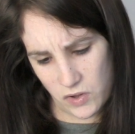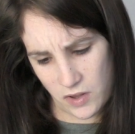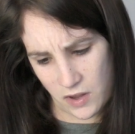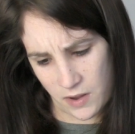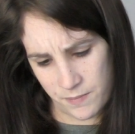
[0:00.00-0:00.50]

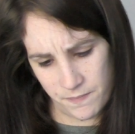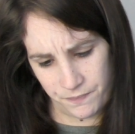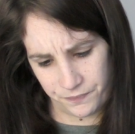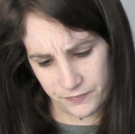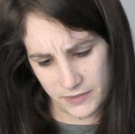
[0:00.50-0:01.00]
uh,
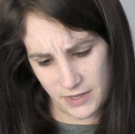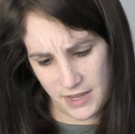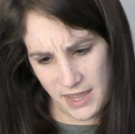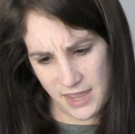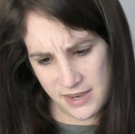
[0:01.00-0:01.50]

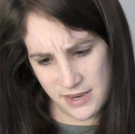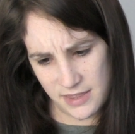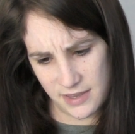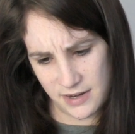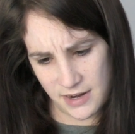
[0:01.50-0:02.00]
in
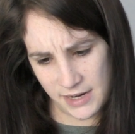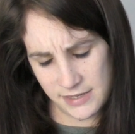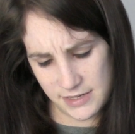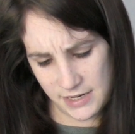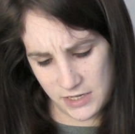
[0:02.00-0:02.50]
the
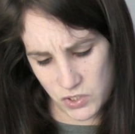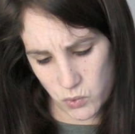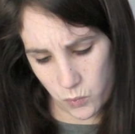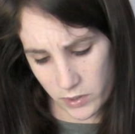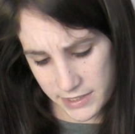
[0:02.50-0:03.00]
nineteen
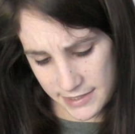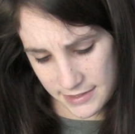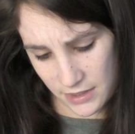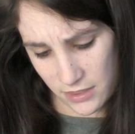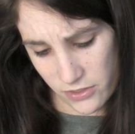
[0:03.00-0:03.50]
twenties
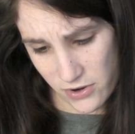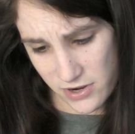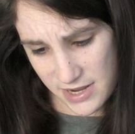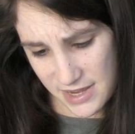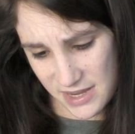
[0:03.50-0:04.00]
and
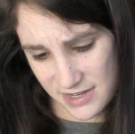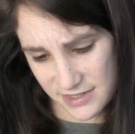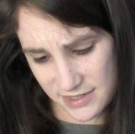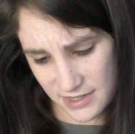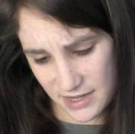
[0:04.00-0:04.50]

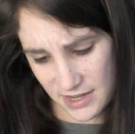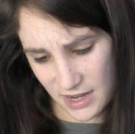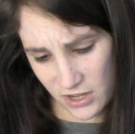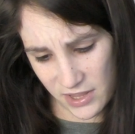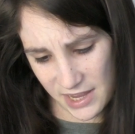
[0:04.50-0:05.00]
thirties.
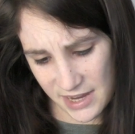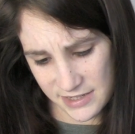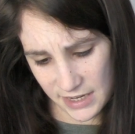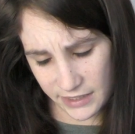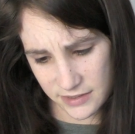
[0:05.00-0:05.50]
Are they in
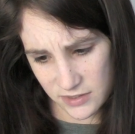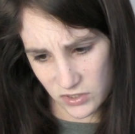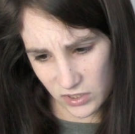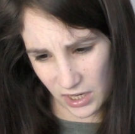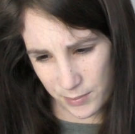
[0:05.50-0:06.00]
Texas
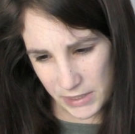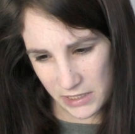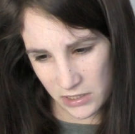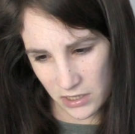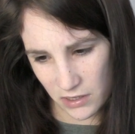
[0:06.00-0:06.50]
or
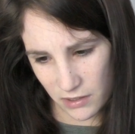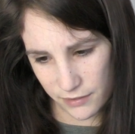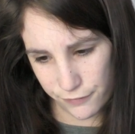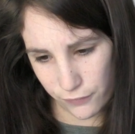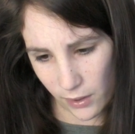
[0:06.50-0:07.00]
coming
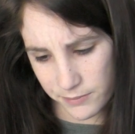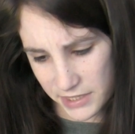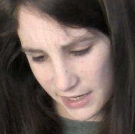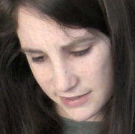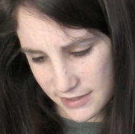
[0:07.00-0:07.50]
from
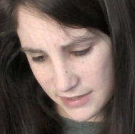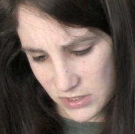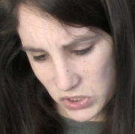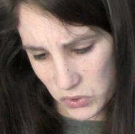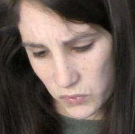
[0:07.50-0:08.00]
Texas
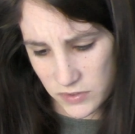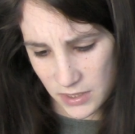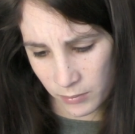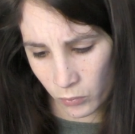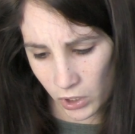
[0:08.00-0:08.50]
to
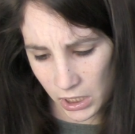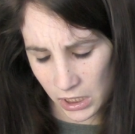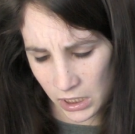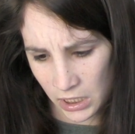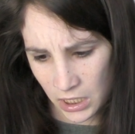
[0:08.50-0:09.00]

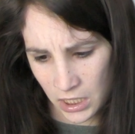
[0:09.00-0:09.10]
somewhere?